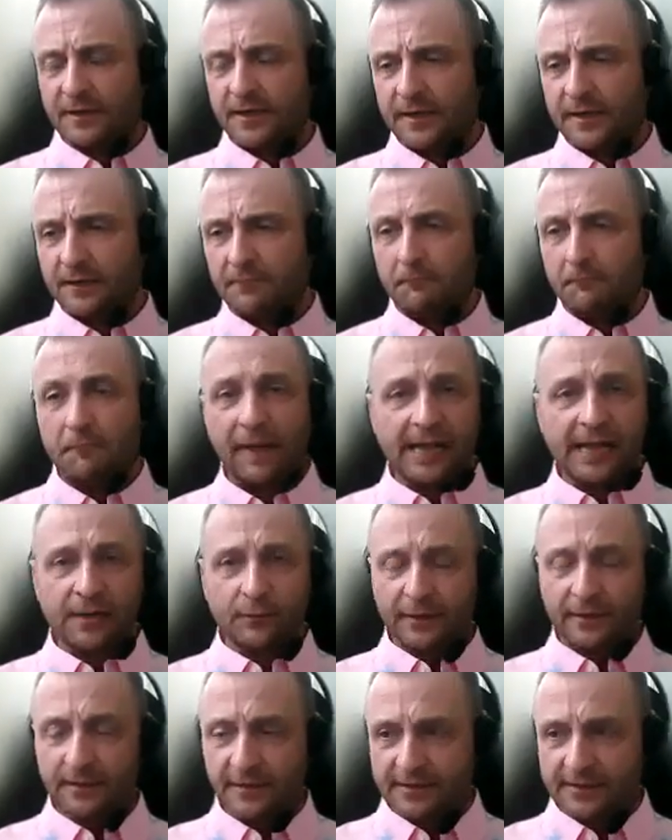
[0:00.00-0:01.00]

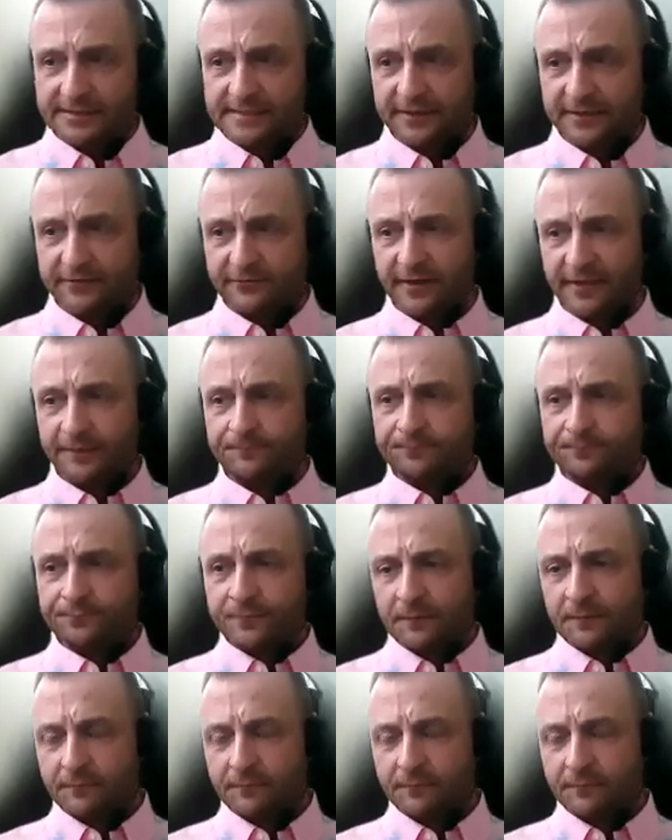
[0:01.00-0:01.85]
malware, etc.